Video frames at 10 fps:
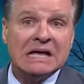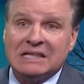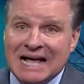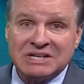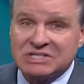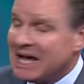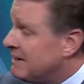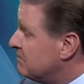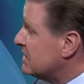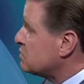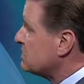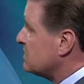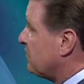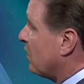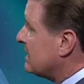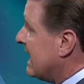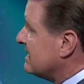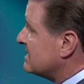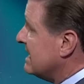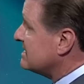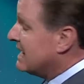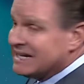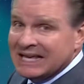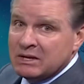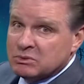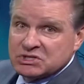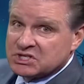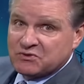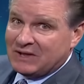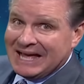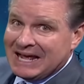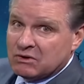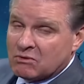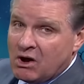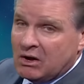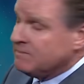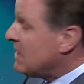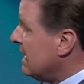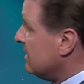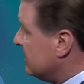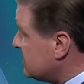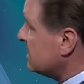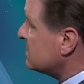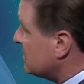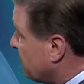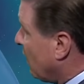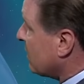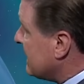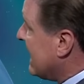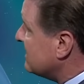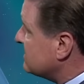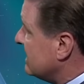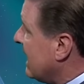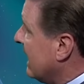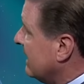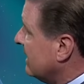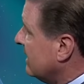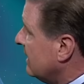Last night, this was the forecast last night. It was just flat out wrong. This is the forecast tonight.